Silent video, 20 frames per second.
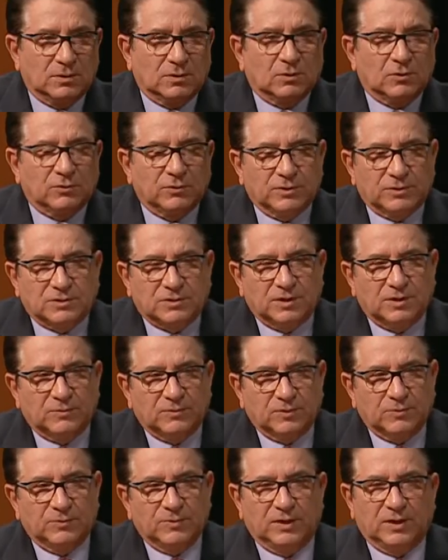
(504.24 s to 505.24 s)
always seemed
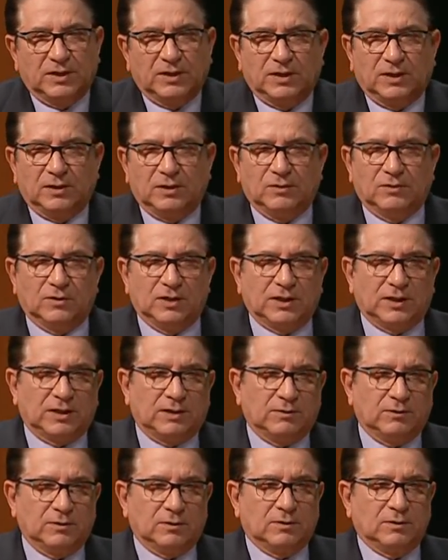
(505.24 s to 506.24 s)
to me
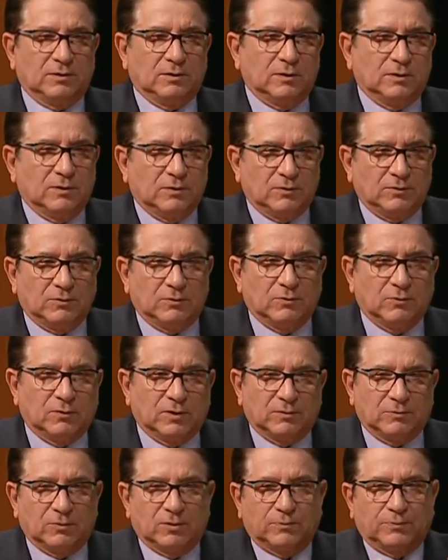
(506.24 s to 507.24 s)
that
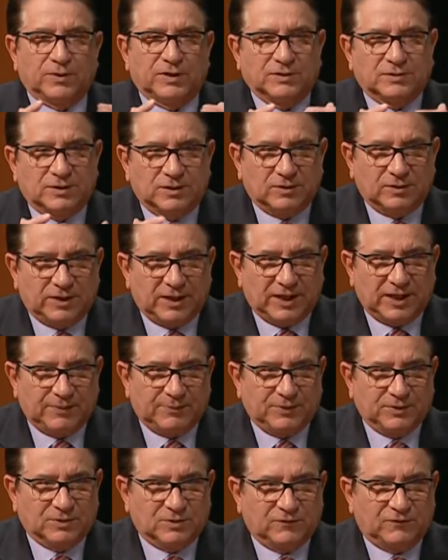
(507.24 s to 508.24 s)
what basically
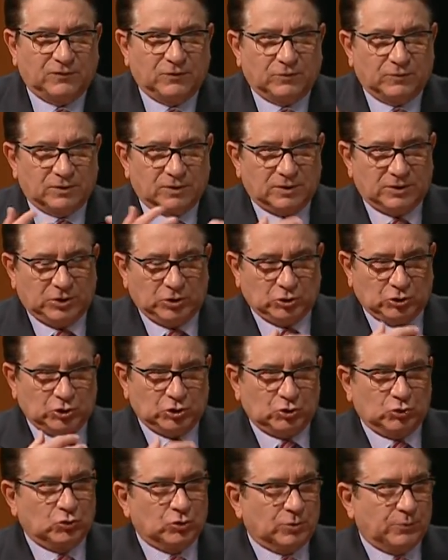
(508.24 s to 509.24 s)
happens, if you want to
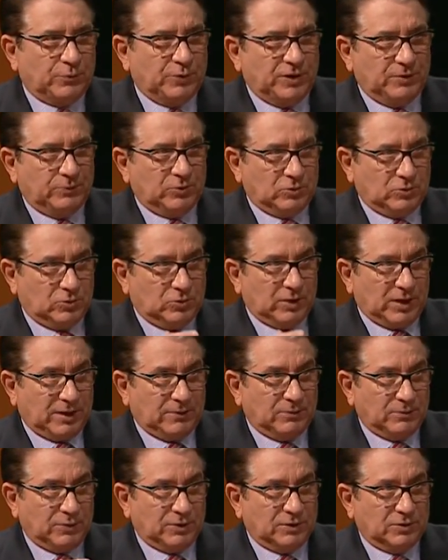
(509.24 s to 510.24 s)
insure people who
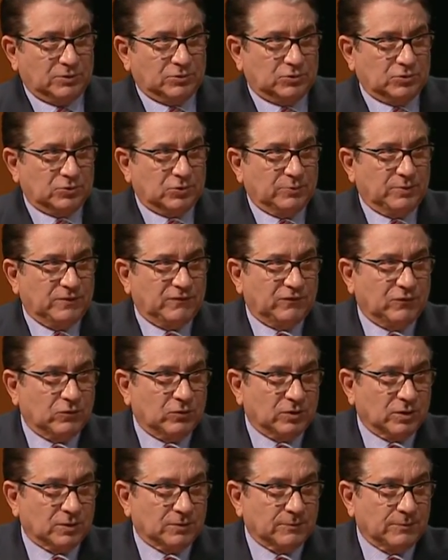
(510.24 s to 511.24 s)
hadn't been insured
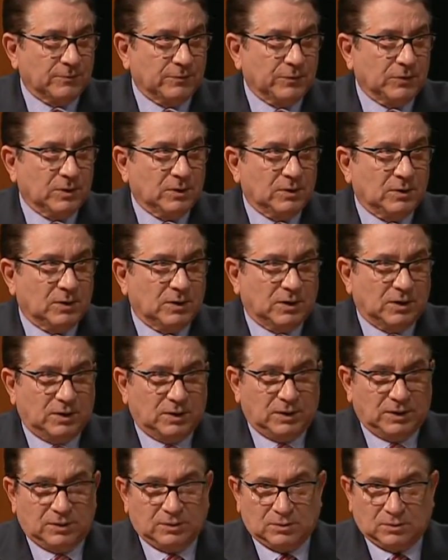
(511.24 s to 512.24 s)
before,
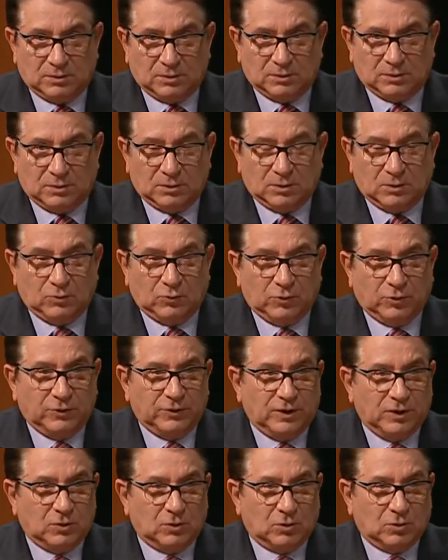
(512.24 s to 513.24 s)
and a
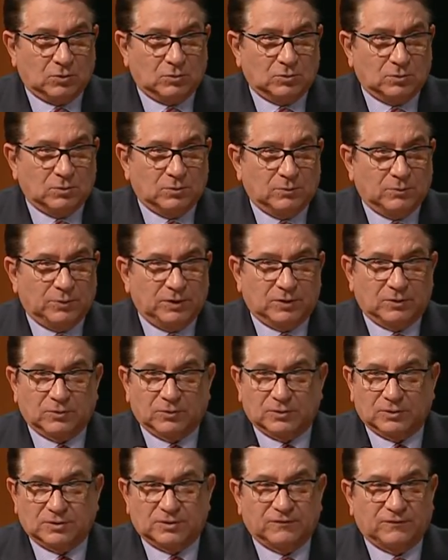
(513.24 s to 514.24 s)
worthy goal,
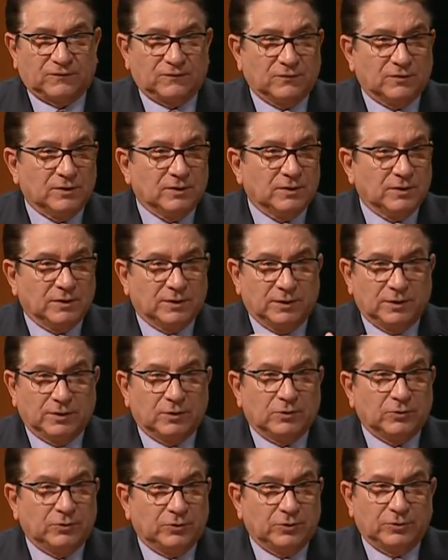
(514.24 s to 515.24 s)
because if you
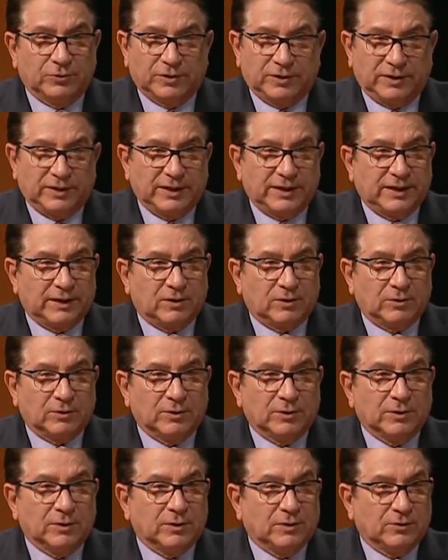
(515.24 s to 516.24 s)
don't do it now,
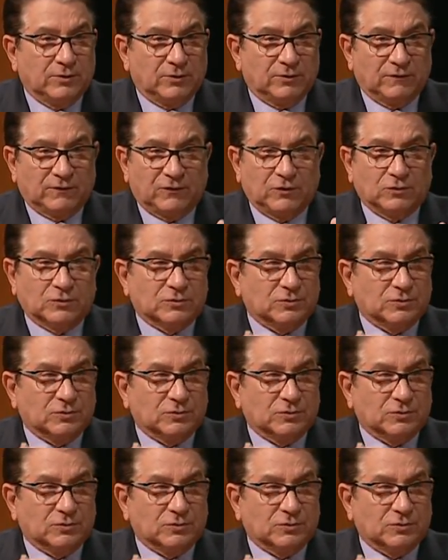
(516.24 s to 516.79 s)
folks are